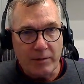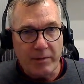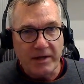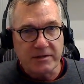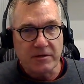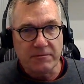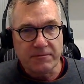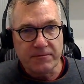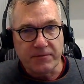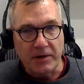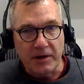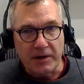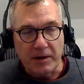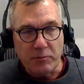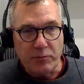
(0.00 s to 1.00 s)
a massive
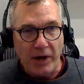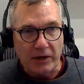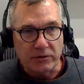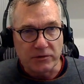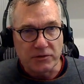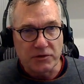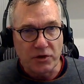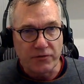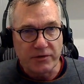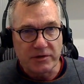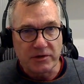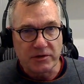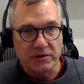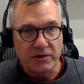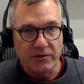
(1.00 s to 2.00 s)
impact on
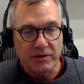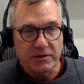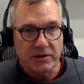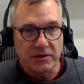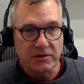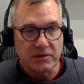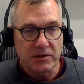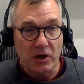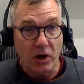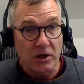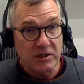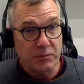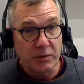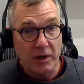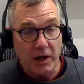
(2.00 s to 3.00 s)
services. So this is the
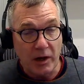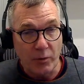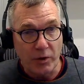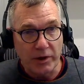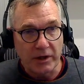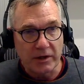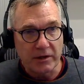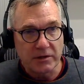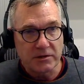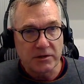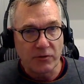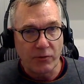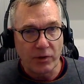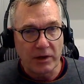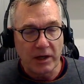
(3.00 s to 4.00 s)
hospital I work at. It's the
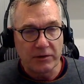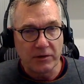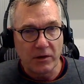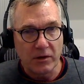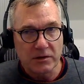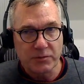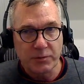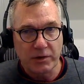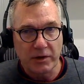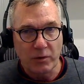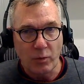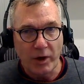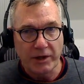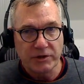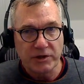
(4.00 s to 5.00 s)
Royal London Hospital in
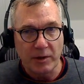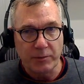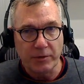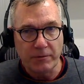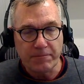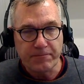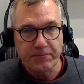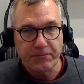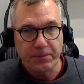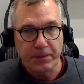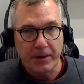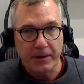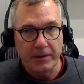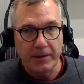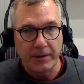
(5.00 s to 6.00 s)
Whitechapel.
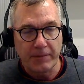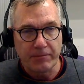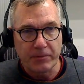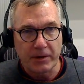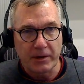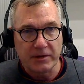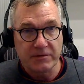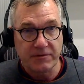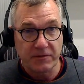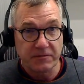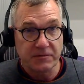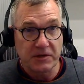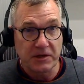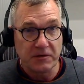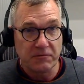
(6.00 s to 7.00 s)
It's
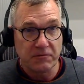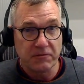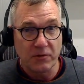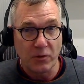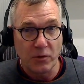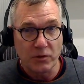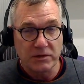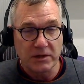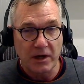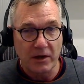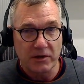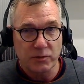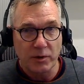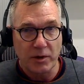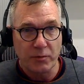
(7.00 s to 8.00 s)
15 floors, and I
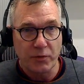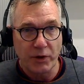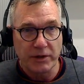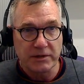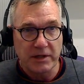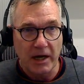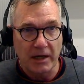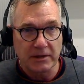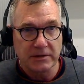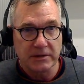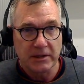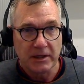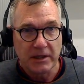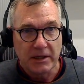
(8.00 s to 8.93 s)
just want to point out